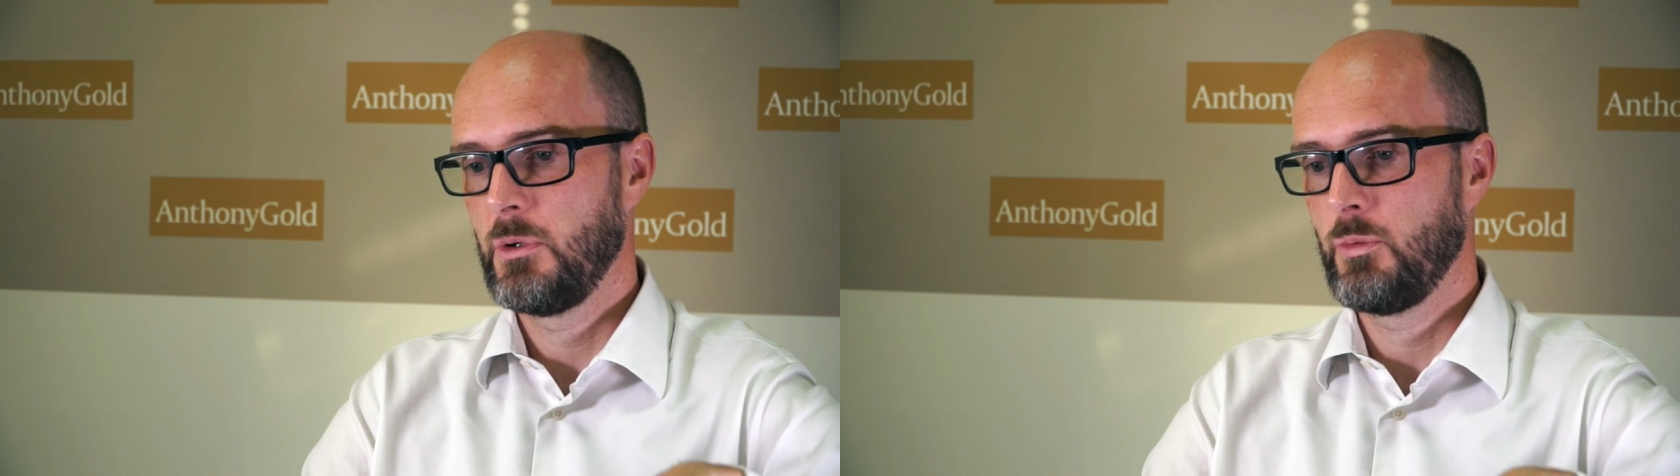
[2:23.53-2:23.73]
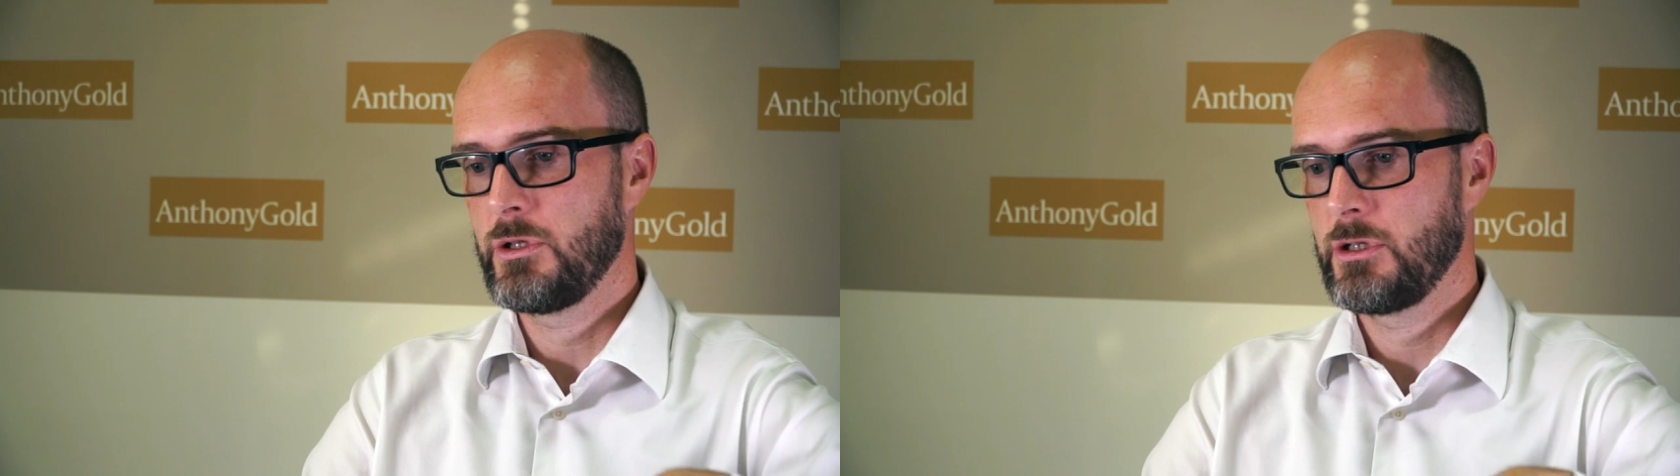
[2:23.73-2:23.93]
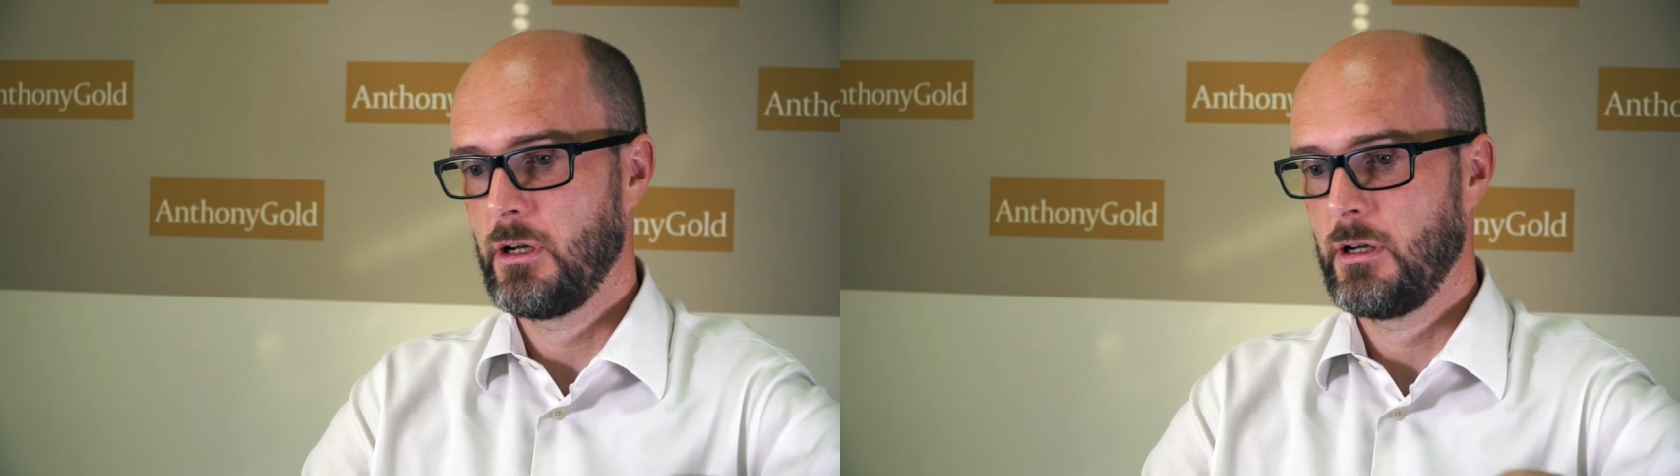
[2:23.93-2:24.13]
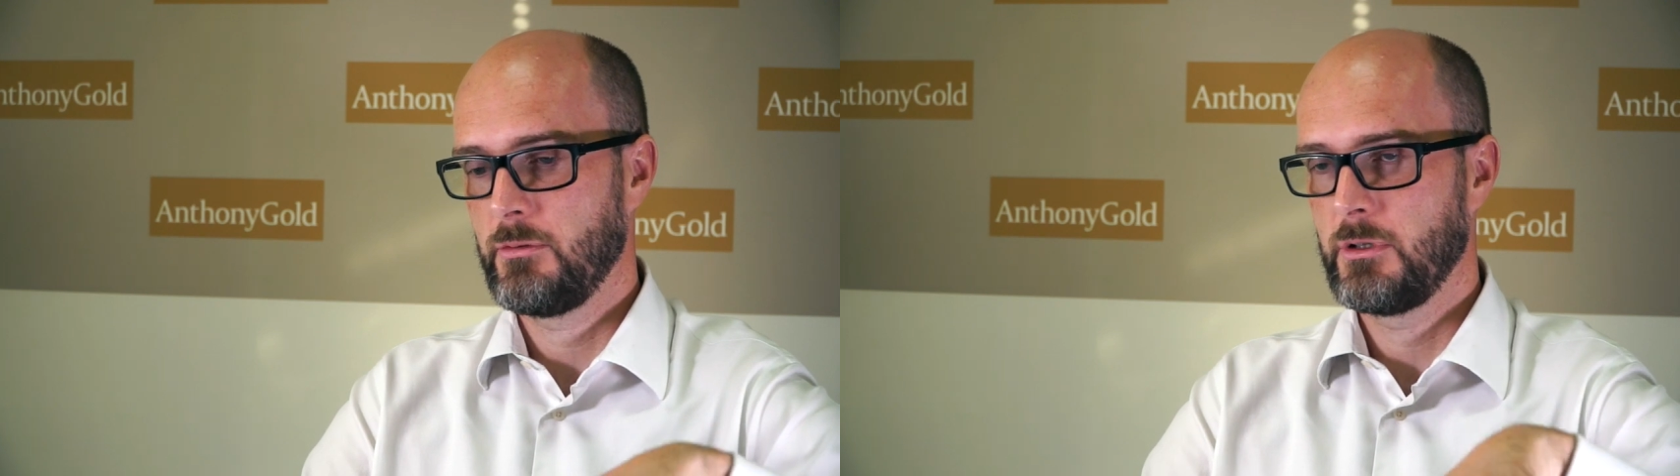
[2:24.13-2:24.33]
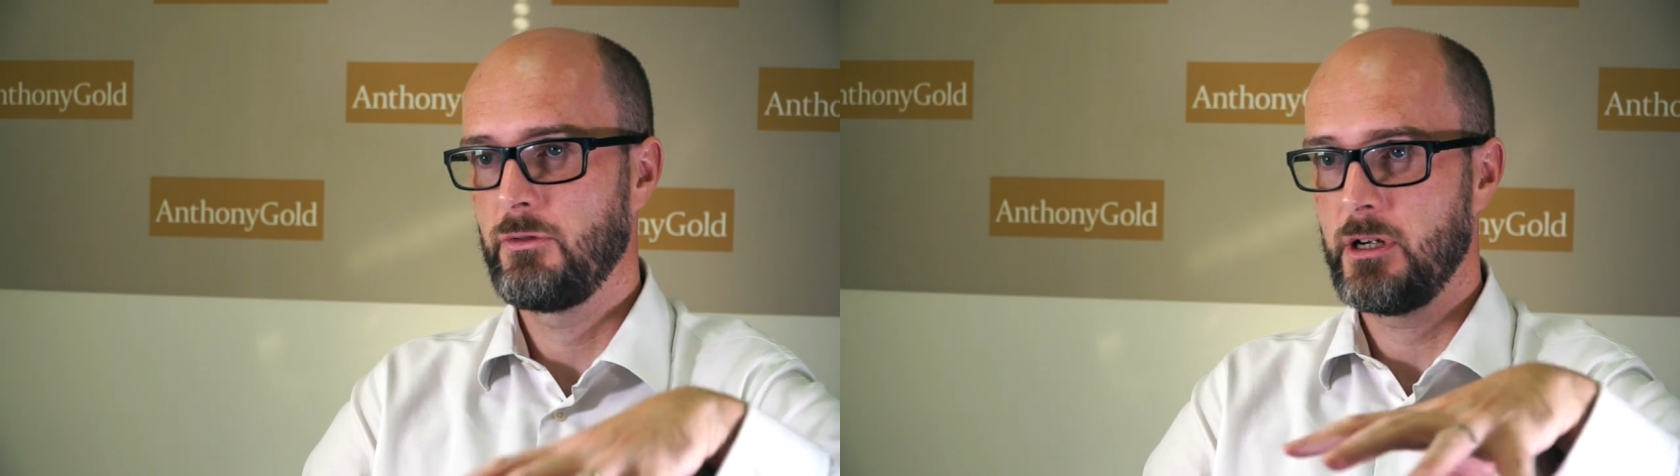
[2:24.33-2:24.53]
which are
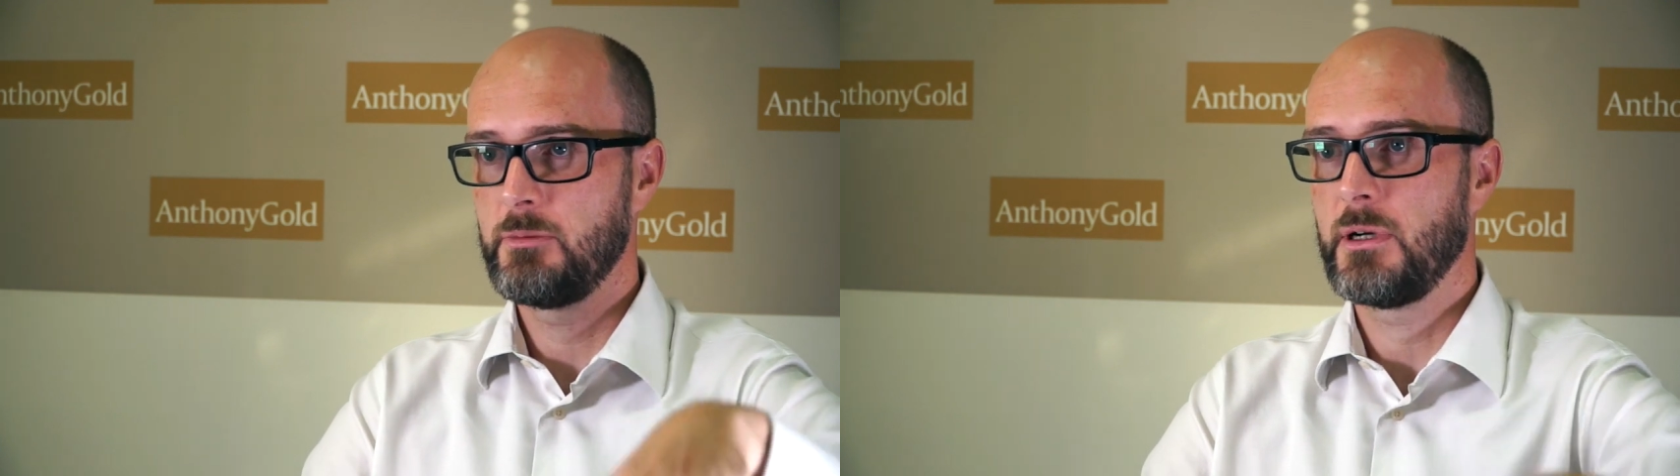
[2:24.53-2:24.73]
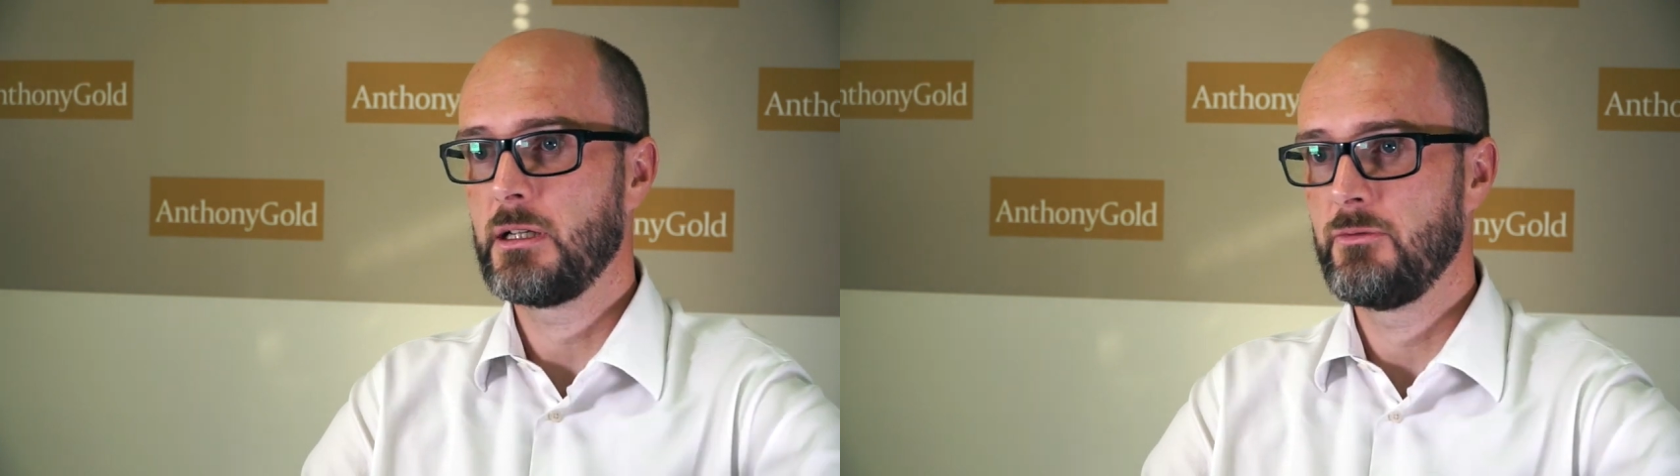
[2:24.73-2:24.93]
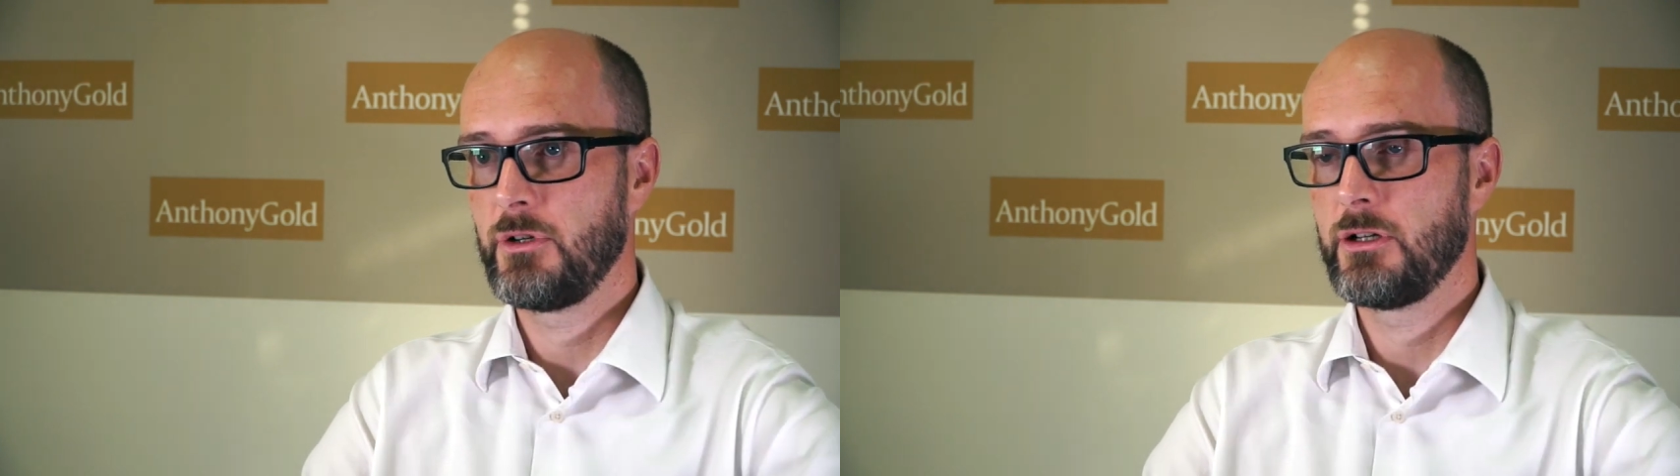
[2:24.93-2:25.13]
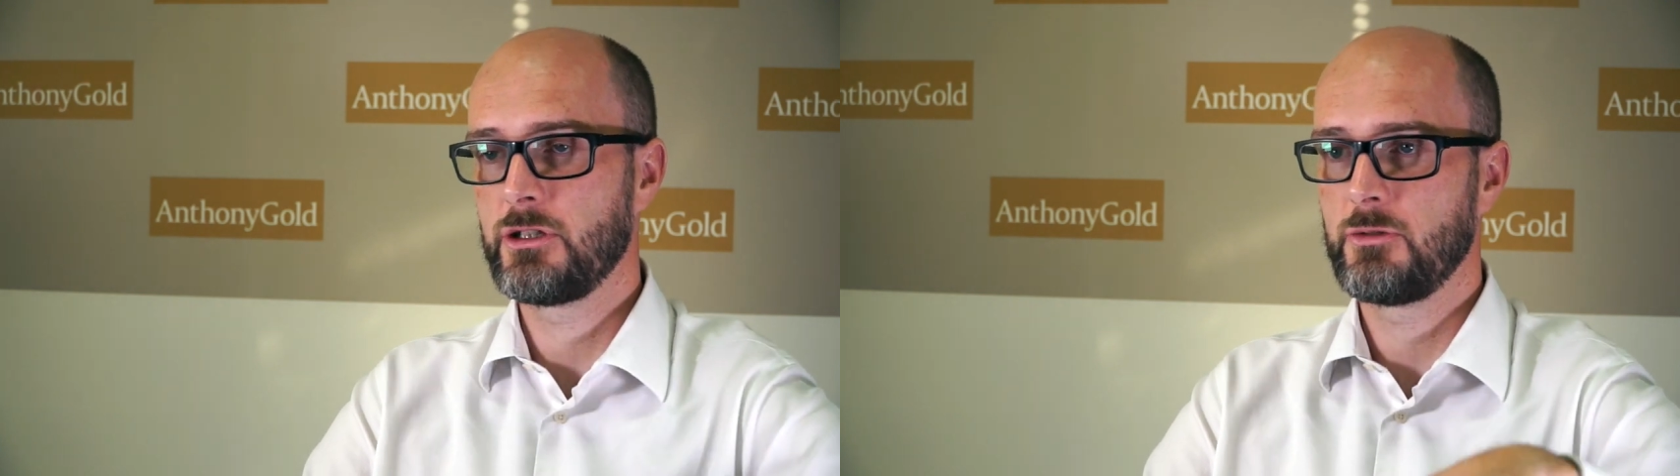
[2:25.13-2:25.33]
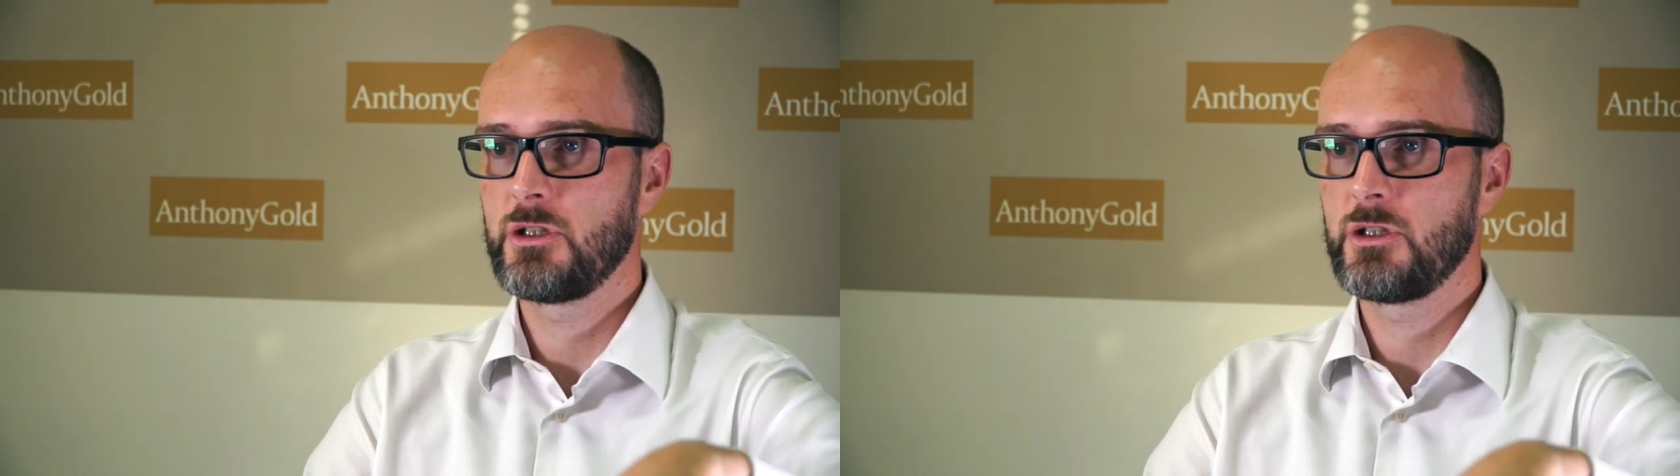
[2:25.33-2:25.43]
created by conversion,